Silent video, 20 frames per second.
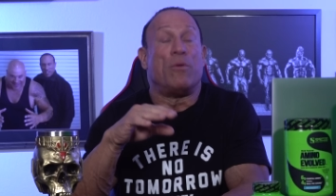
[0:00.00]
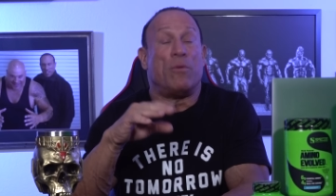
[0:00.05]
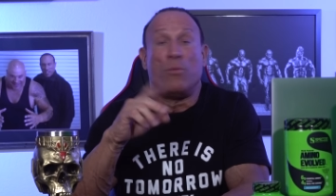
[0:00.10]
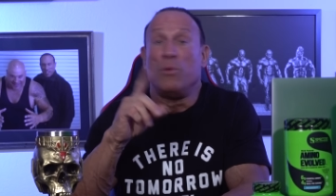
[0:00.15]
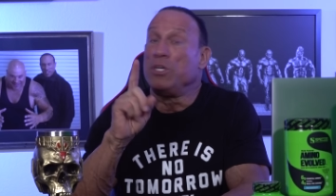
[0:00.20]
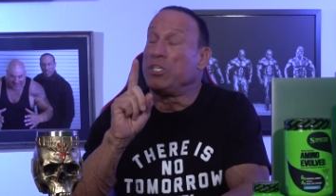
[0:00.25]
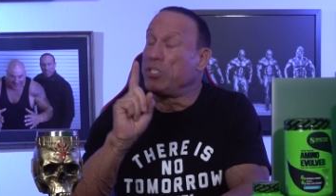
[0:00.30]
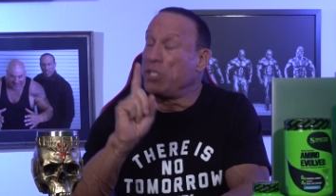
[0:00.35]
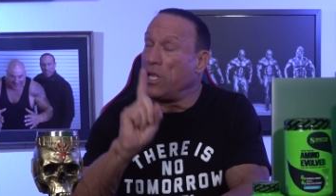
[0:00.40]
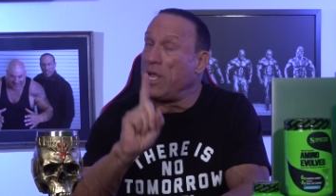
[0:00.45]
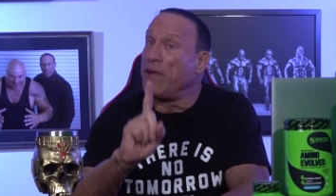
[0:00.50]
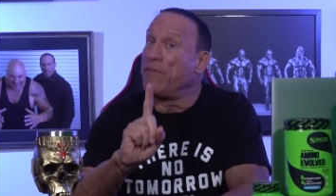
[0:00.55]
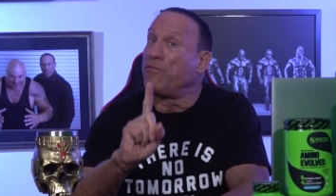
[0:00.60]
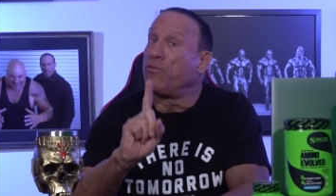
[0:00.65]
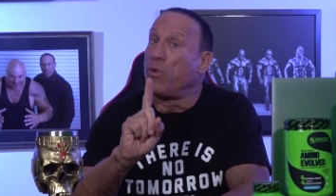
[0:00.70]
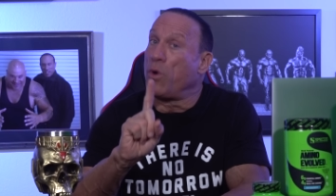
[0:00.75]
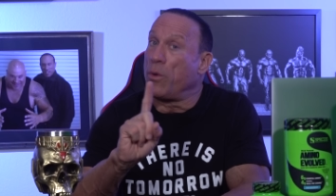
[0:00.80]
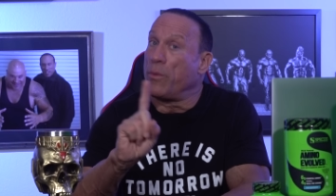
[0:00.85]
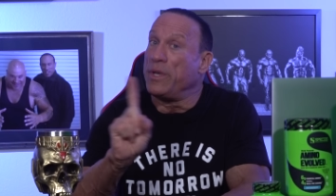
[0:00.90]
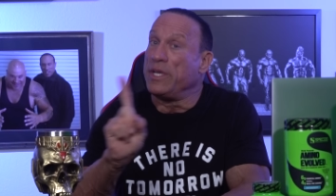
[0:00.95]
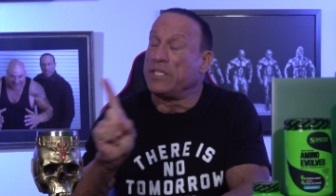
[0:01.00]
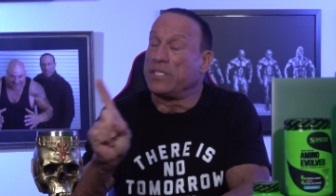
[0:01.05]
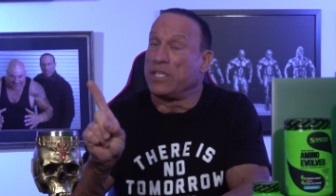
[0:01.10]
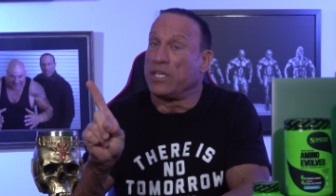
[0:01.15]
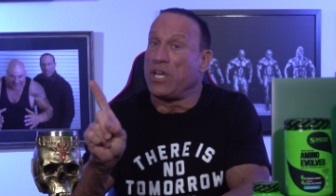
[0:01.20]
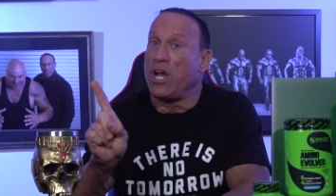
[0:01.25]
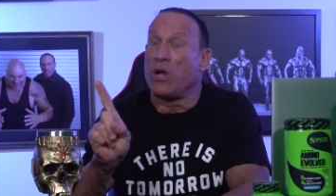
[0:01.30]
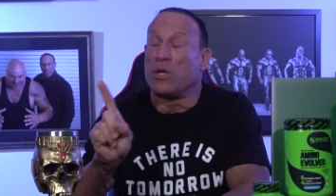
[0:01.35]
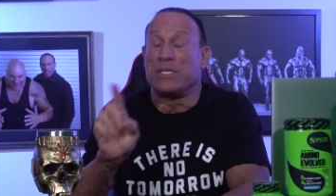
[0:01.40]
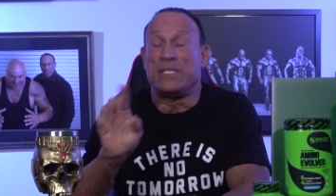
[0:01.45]
We still have four weeks to
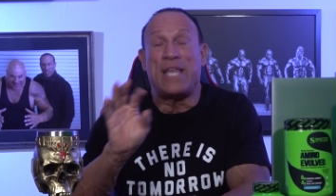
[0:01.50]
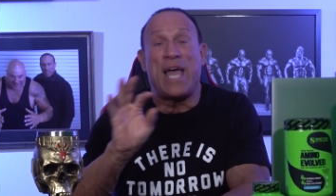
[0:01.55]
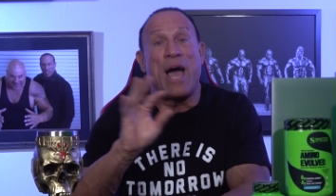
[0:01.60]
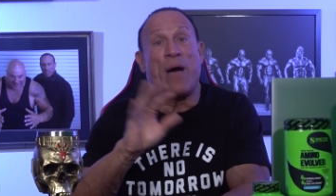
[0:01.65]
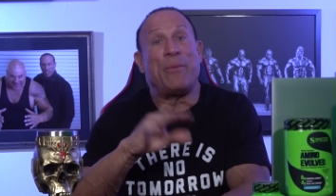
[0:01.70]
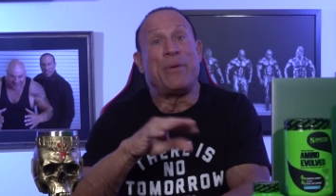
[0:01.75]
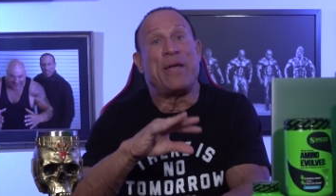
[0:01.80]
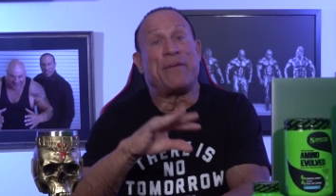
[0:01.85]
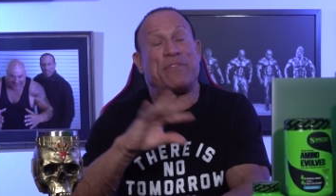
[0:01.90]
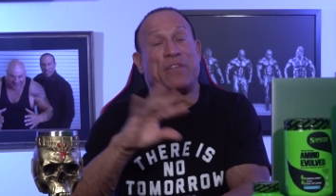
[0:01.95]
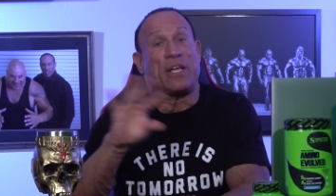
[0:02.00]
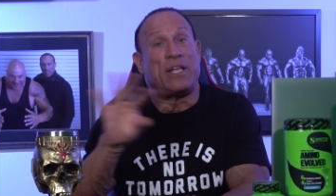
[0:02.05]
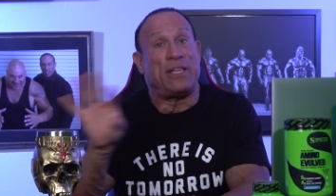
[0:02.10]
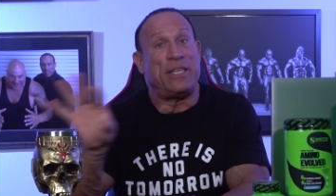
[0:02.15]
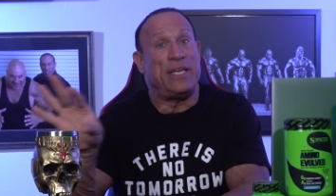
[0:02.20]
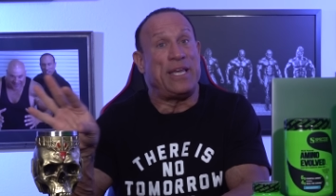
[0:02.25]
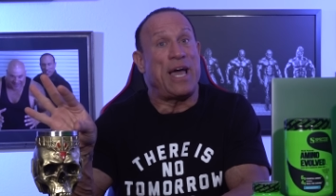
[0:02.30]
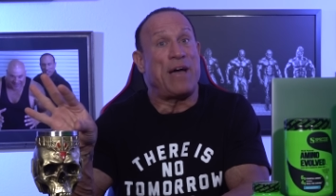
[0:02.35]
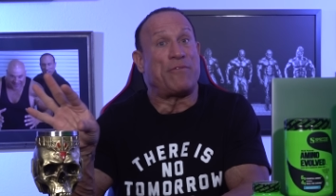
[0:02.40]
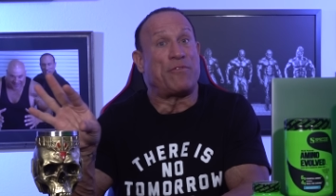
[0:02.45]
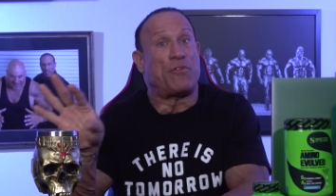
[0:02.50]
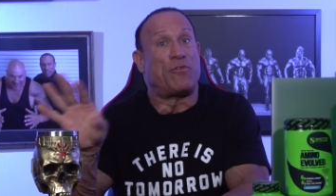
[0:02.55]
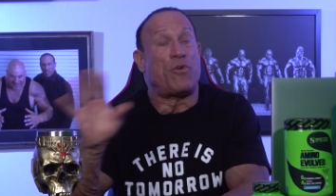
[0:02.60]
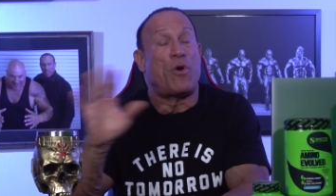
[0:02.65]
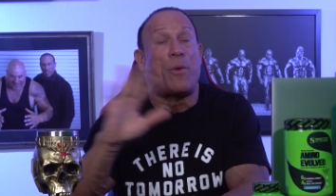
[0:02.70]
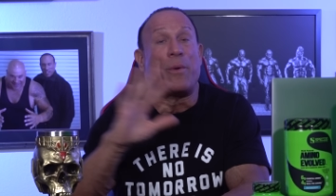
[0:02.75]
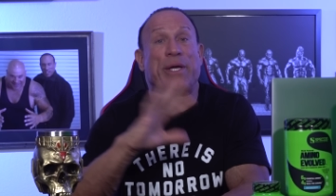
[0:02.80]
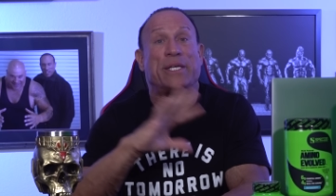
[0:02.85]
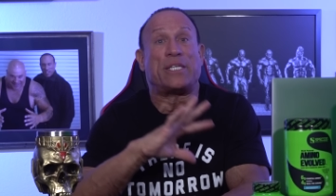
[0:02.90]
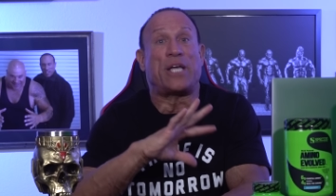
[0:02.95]
go because now we have to clean out for
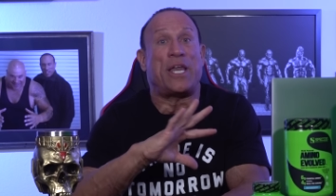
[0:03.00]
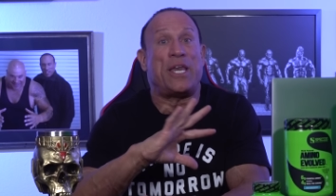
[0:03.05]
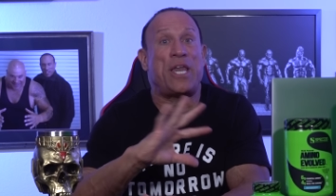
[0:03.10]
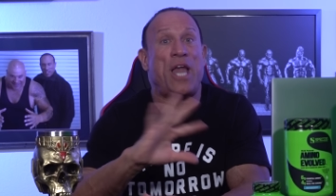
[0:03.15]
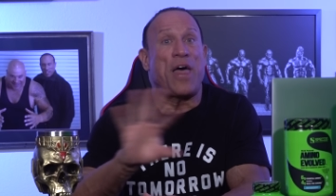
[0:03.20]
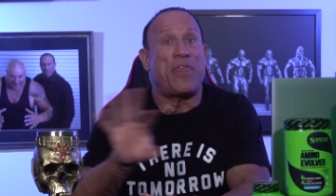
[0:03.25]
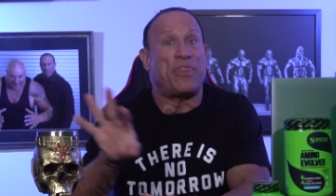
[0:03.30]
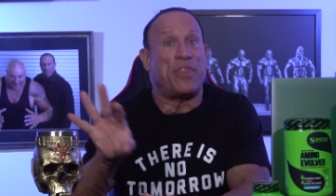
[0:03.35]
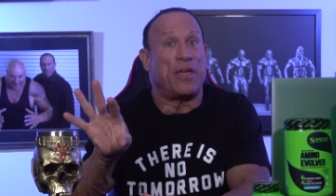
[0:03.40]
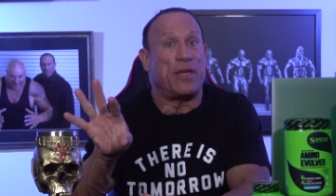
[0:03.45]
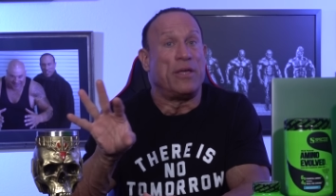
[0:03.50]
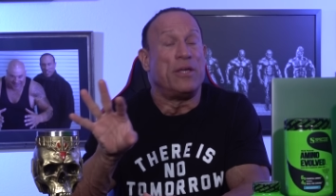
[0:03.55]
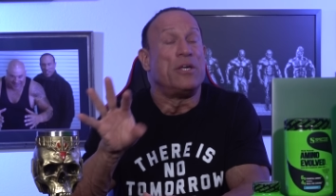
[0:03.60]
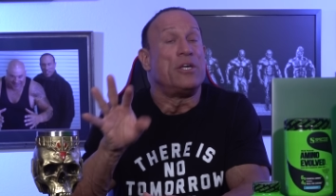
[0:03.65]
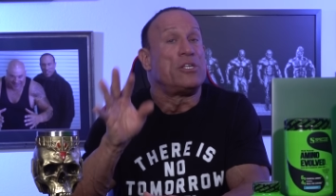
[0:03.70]
four weeks on nothing.